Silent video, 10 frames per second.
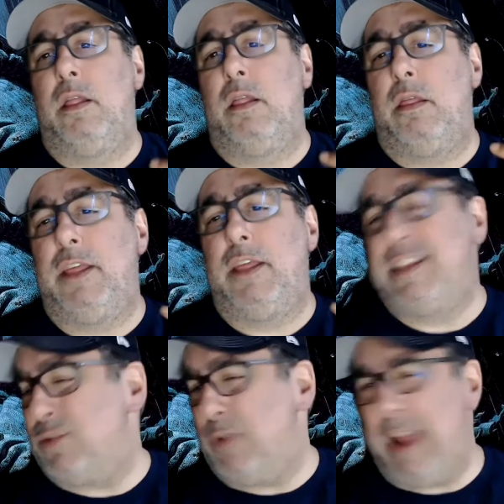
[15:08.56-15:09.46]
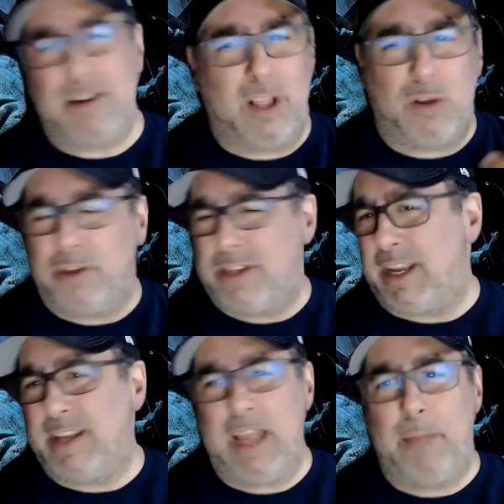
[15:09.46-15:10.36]
This is what Aristotle calls the
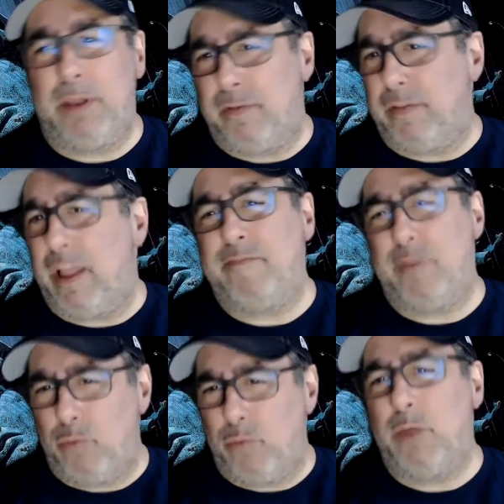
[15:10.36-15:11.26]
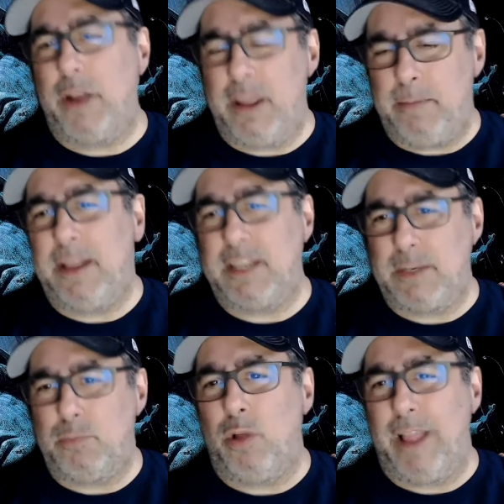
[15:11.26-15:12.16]
contemplative life, but really what he means
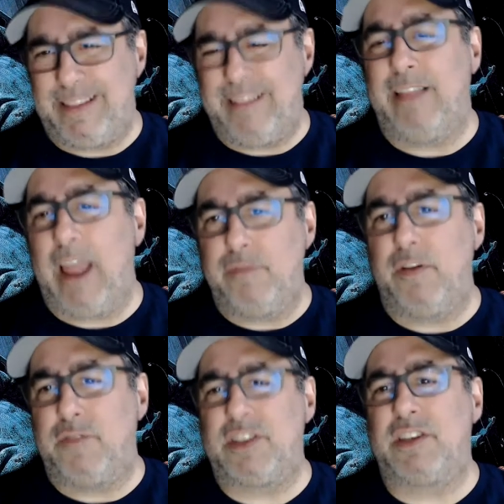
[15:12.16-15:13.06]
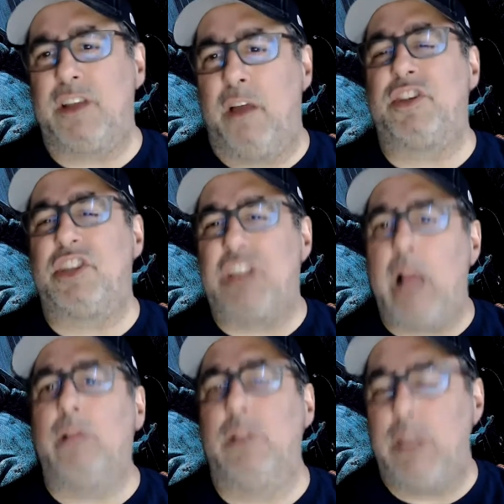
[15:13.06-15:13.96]
is more like the life of
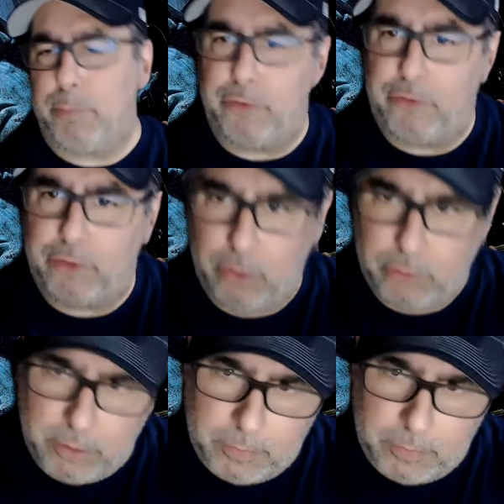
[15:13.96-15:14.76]
scholarly pursuit.